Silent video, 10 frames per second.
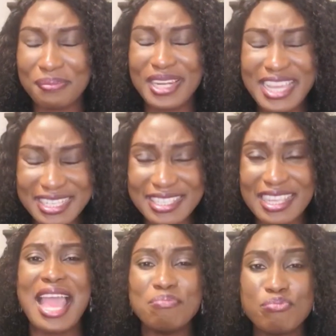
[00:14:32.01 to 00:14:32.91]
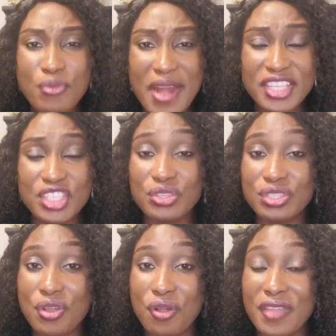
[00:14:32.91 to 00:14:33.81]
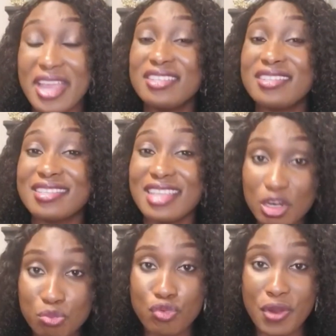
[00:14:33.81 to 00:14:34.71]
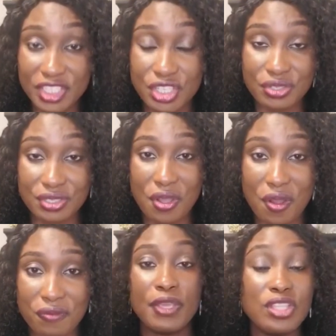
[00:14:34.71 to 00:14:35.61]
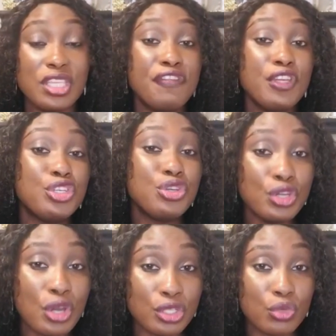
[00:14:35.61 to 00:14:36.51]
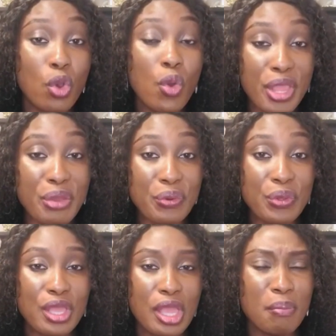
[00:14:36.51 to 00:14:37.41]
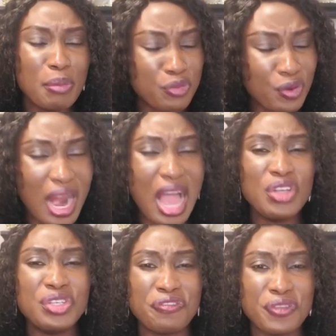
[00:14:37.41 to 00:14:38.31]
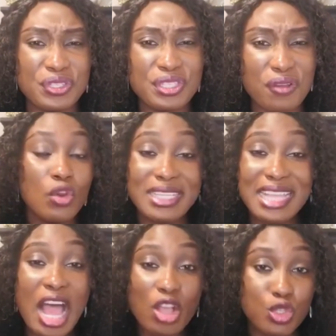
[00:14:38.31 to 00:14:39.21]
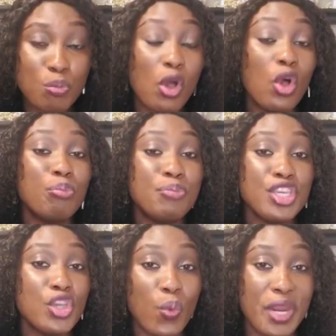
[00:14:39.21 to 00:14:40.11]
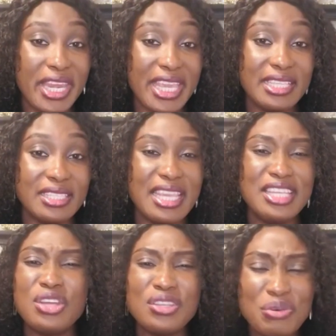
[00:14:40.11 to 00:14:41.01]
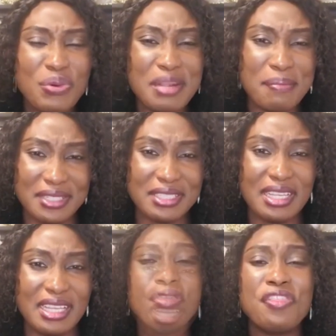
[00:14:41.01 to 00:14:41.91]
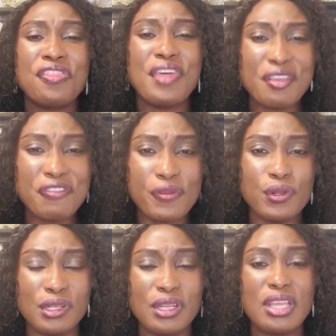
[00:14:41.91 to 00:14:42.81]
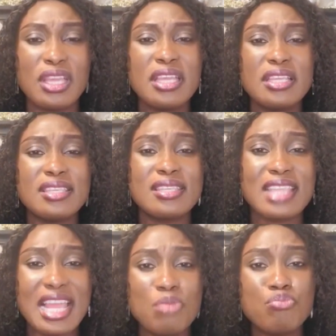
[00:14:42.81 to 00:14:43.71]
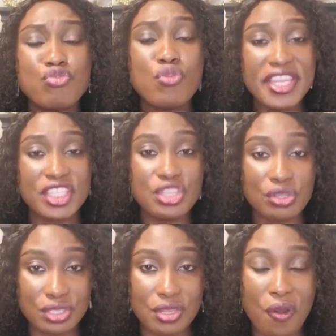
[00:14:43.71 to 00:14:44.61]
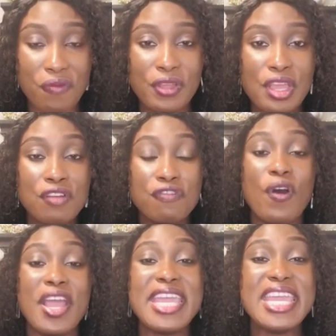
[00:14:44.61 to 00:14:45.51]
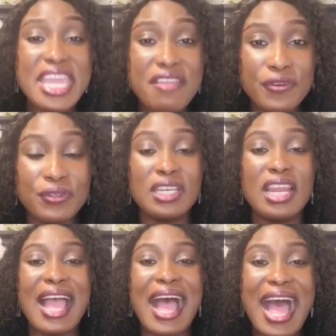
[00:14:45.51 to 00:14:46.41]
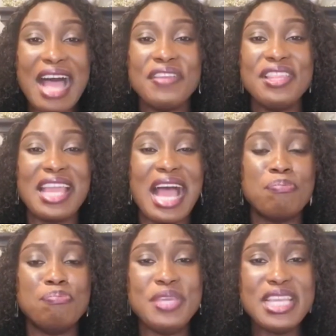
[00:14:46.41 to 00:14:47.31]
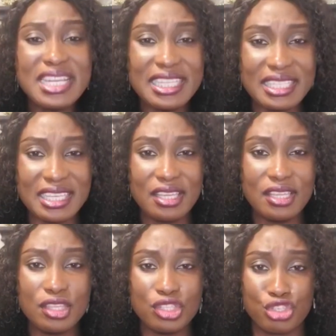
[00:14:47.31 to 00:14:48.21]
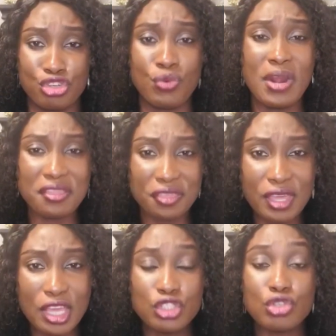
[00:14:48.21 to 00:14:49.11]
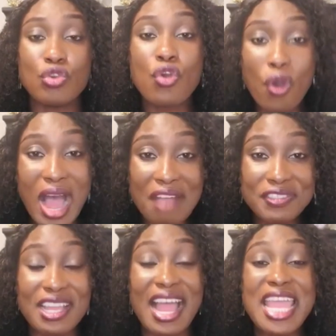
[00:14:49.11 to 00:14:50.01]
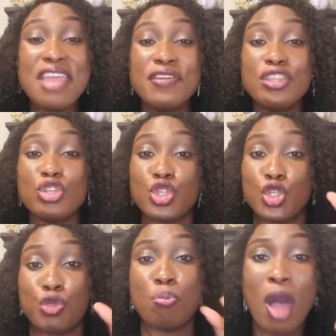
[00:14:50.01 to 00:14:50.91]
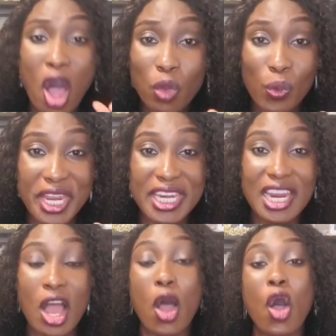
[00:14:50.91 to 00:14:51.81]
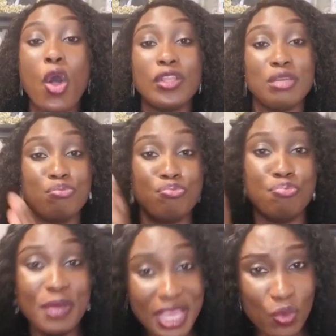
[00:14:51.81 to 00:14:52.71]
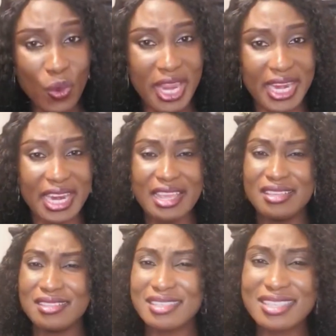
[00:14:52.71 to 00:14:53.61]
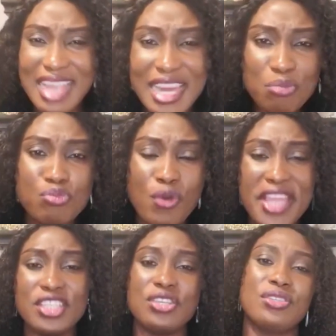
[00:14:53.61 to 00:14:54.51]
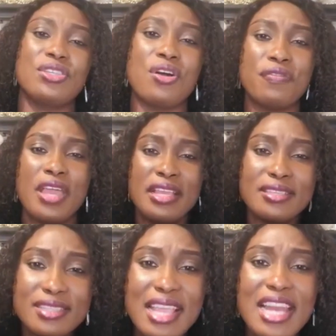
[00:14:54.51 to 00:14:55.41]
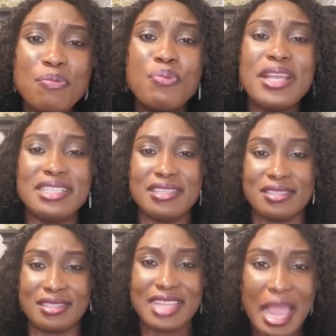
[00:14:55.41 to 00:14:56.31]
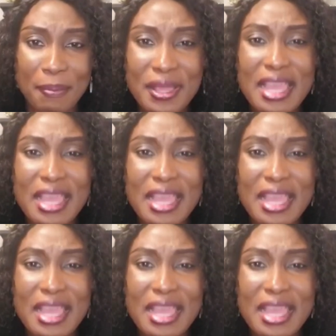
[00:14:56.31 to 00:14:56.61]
Please embrace yourself and celebrate yourself. Because if you do not, who will? Be proud of yourself. No matter how small or big your win is, it doesn't really matter. Be thankful. Celebrate yourself for even having the ability, the strength to go after even the small win or the big win. Celebrate yourself. Celebrate the step.